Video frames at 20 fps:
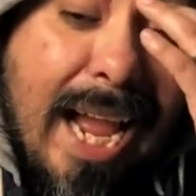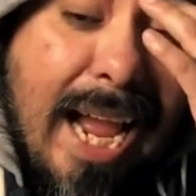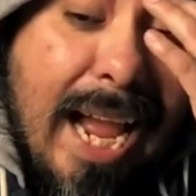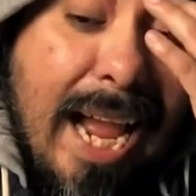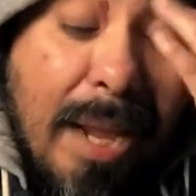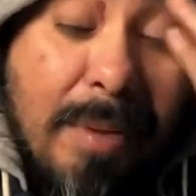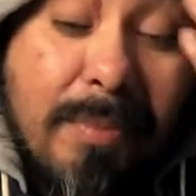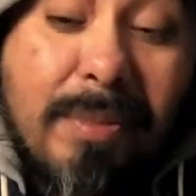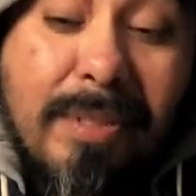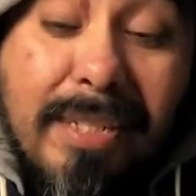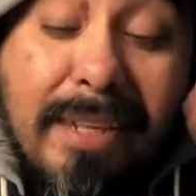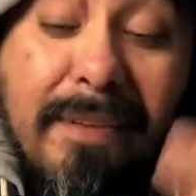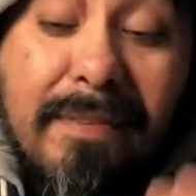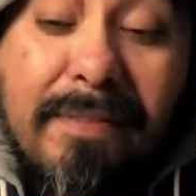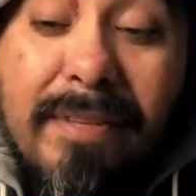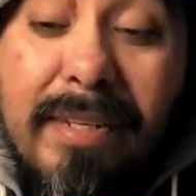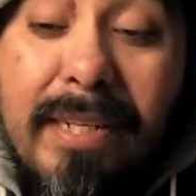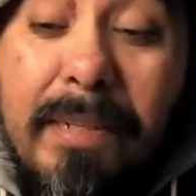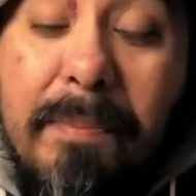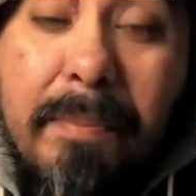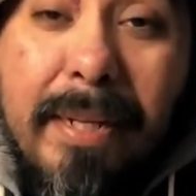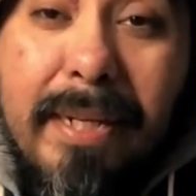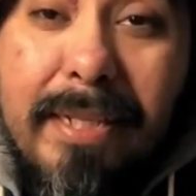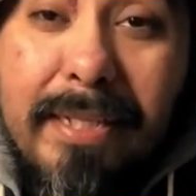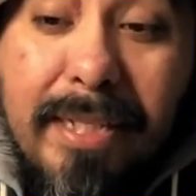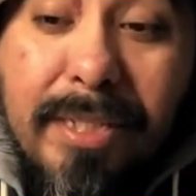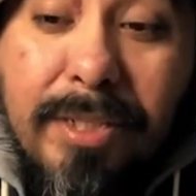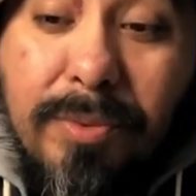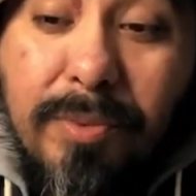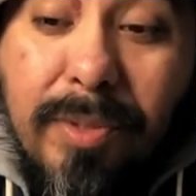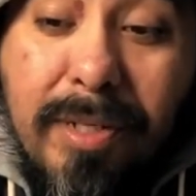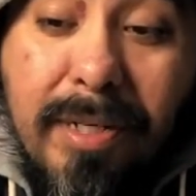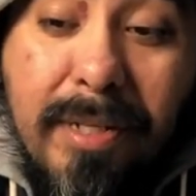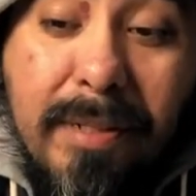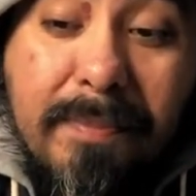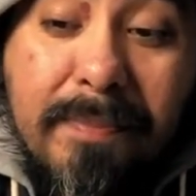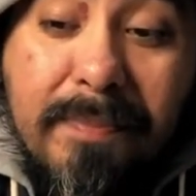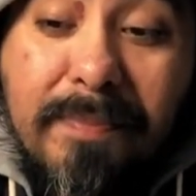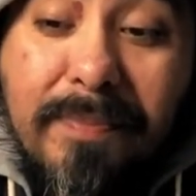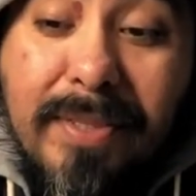I would definitely pick this one
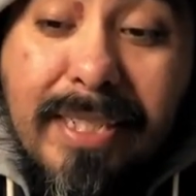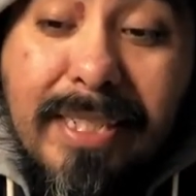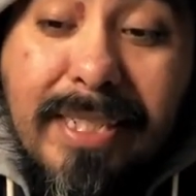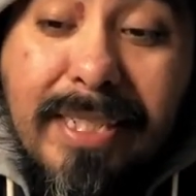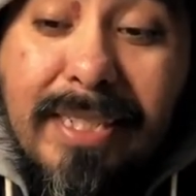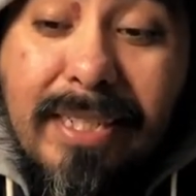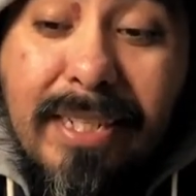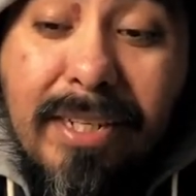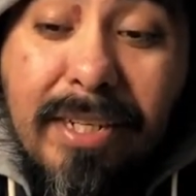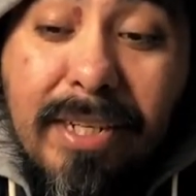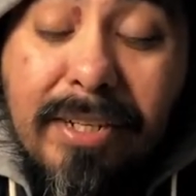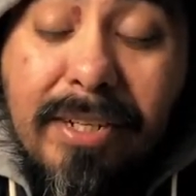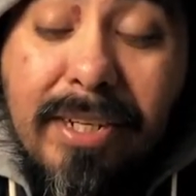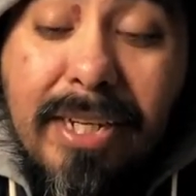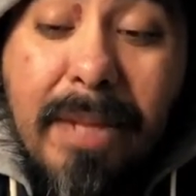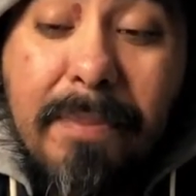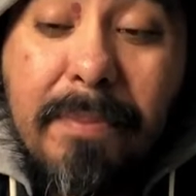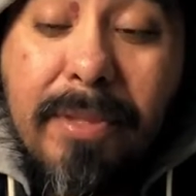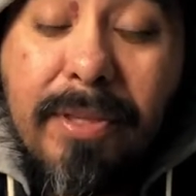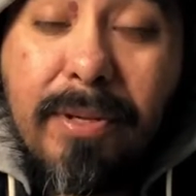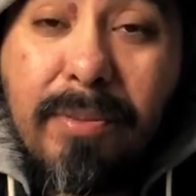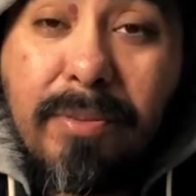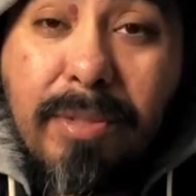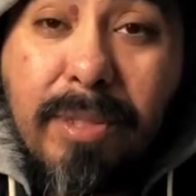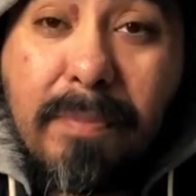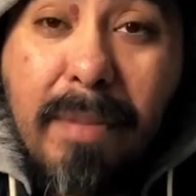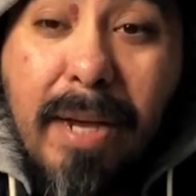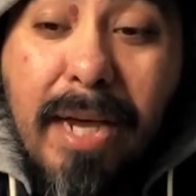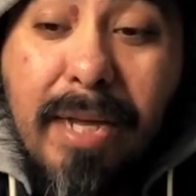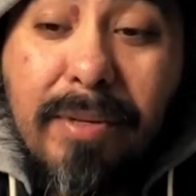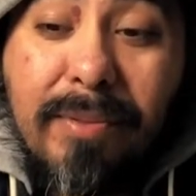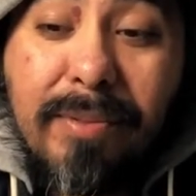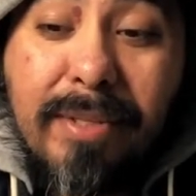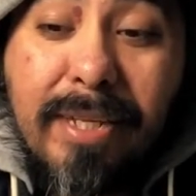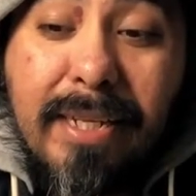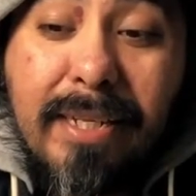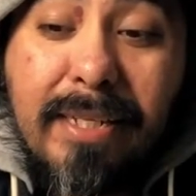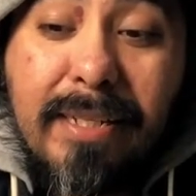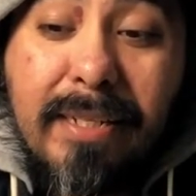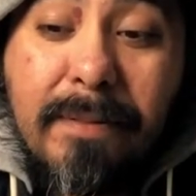up this is another Game of Thrones bottle
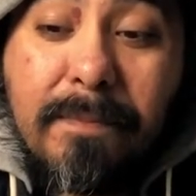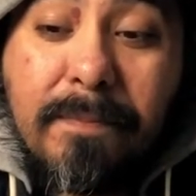that